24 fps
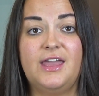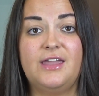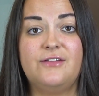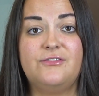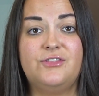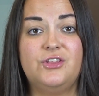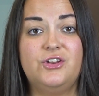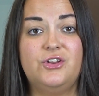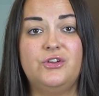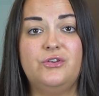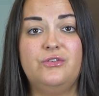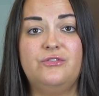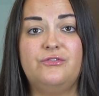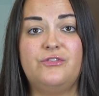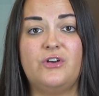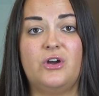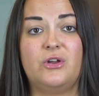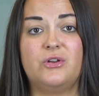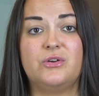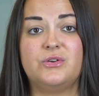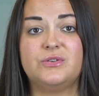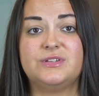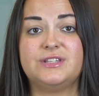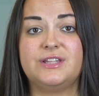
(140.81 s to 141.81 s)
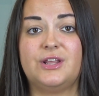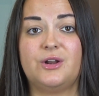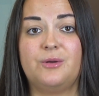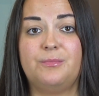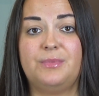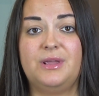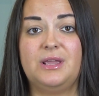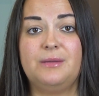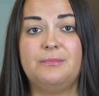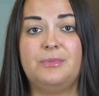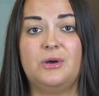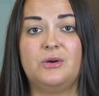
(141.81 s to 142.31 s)
If the nude photos that are
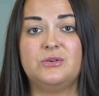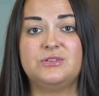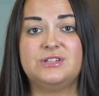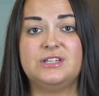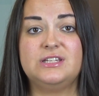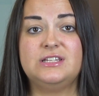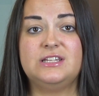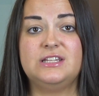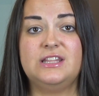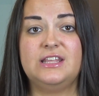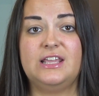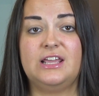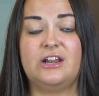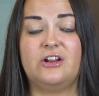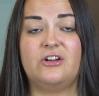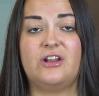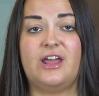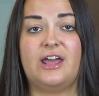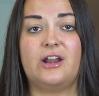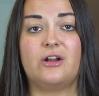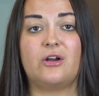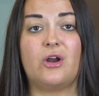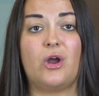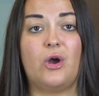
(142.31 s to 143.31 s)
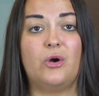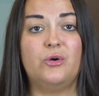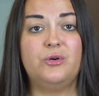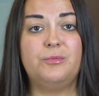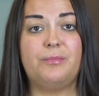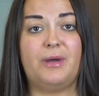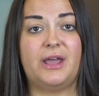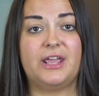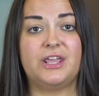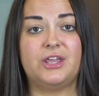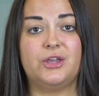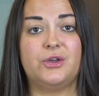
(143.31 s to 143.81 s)
being posted to the internet are
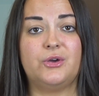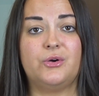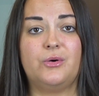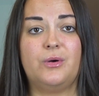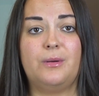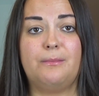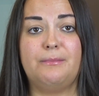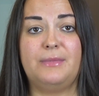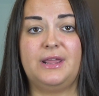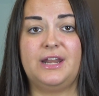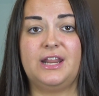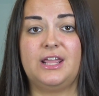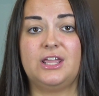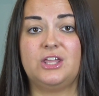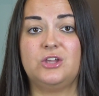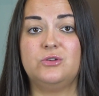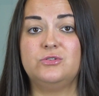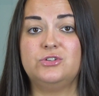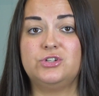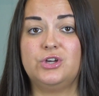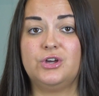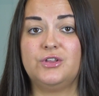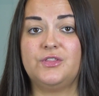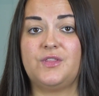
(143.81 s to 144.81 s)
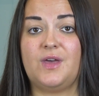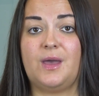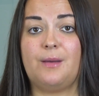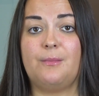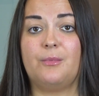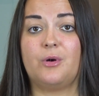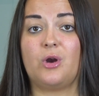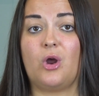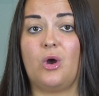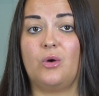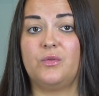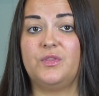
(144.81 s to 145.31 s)
owned by you, meaning you took
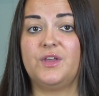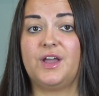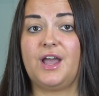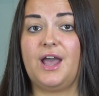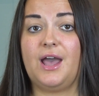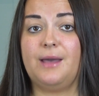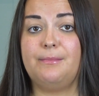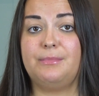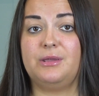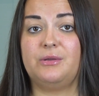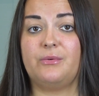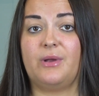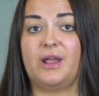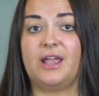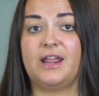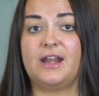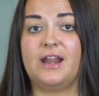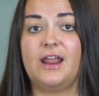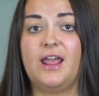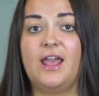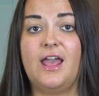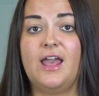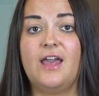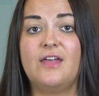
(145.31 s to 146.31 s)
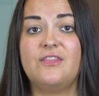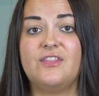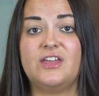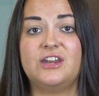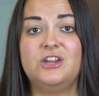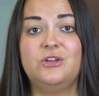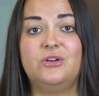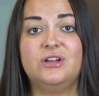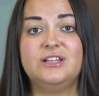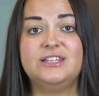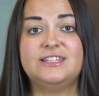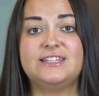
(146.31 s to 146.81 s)
them or own the copyright,
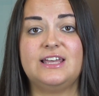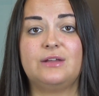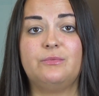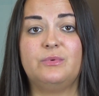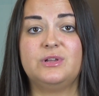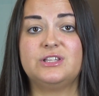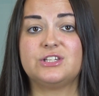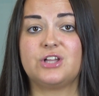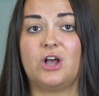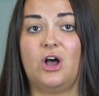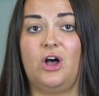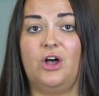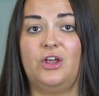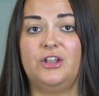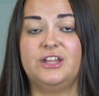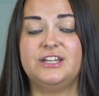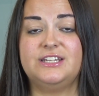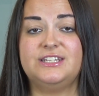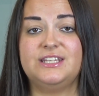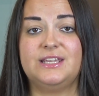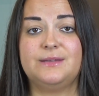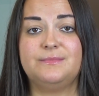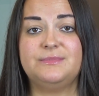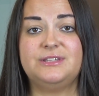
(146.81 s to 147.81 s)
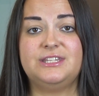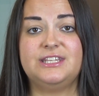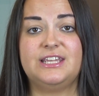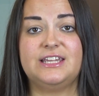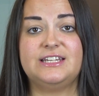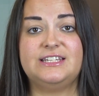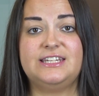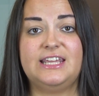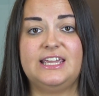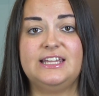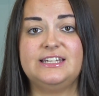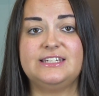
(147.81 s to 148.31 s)
then you can send what's called a
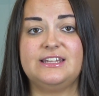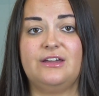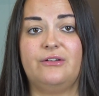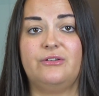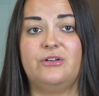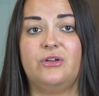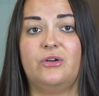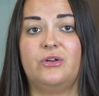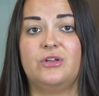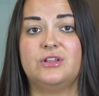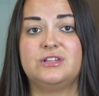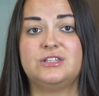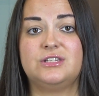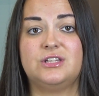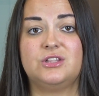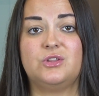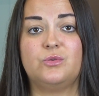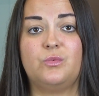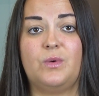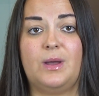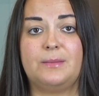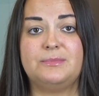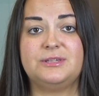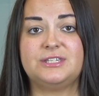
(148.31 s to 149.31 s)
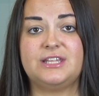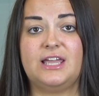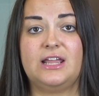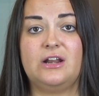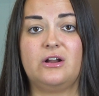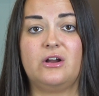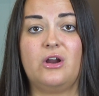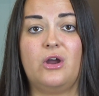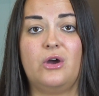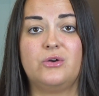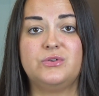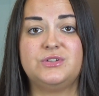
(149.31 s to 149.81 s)
DMCA takedown notice to the
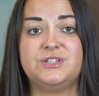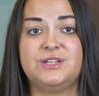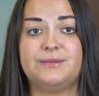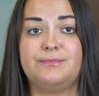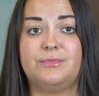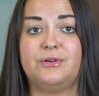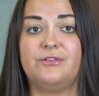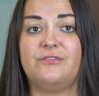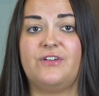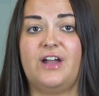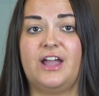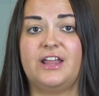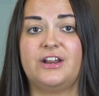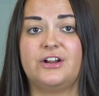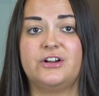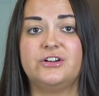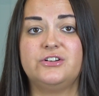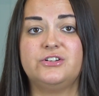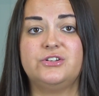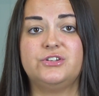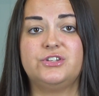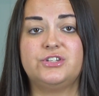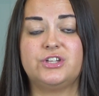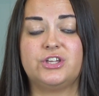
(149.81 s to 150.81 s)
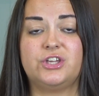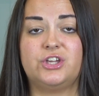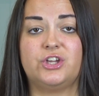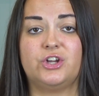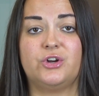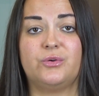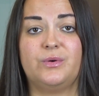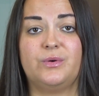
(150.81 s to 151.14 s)
website or hosting provider to secure